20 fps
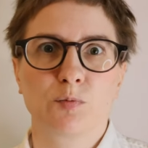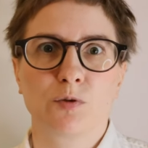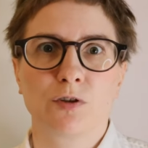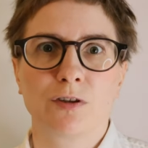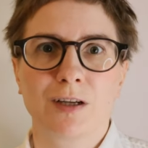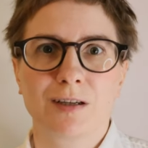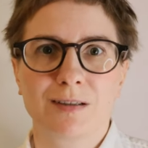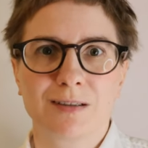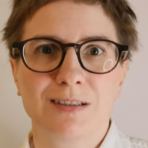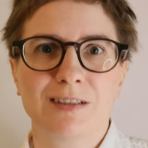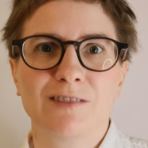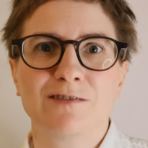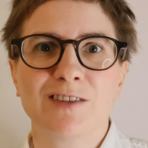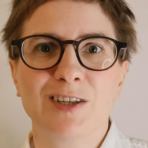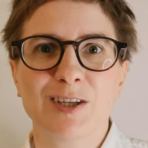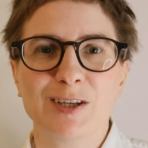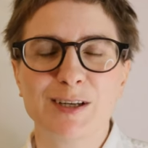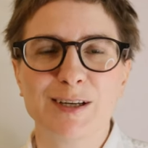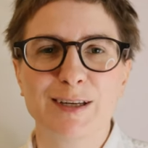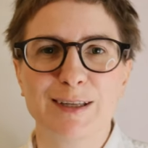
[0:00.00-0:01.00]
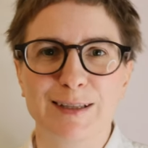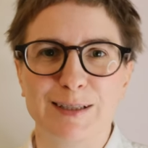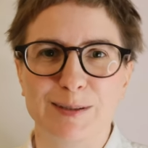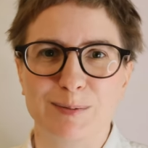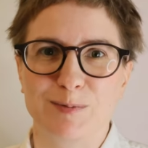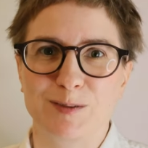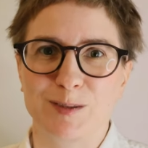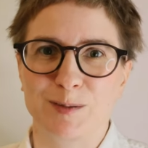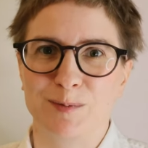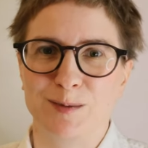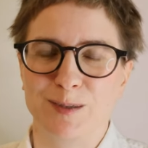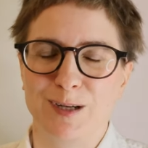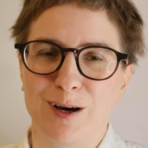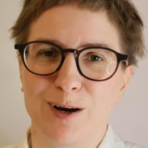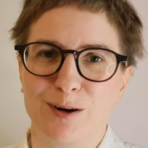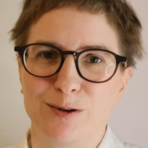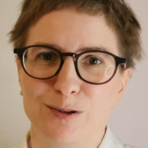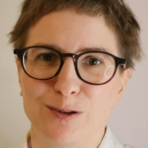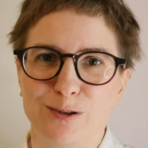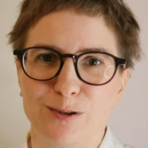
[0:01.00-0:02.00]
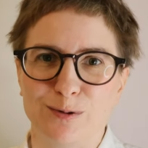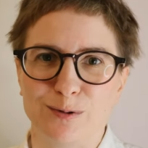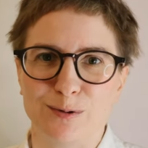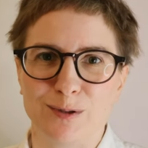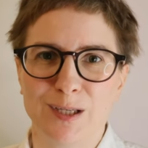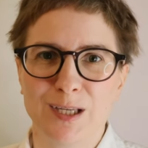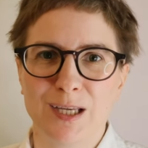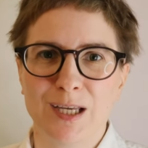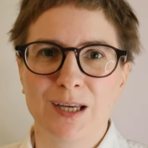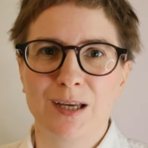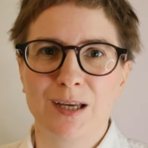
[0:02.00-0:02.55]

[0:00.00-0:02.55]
productive, tips on how to